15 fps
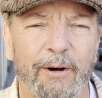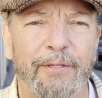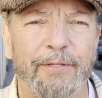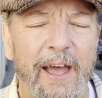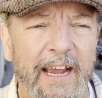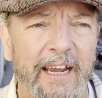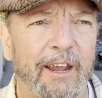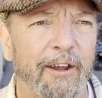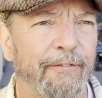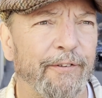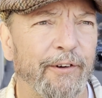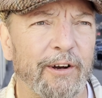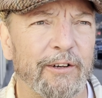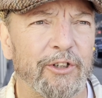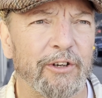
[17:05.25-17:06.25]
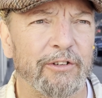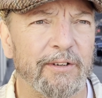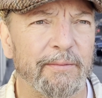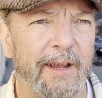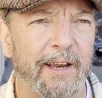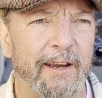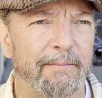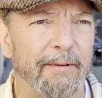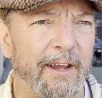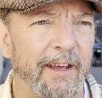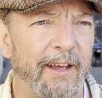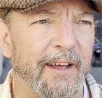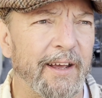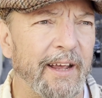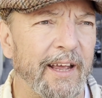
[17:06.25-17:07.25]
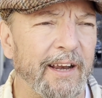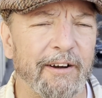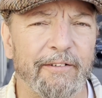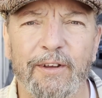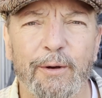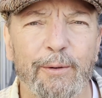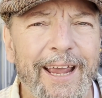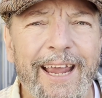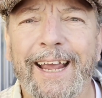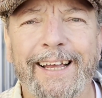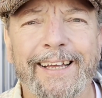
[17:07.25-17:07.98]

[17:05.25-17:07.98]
Well, thank you for choosing me to be a interviewee.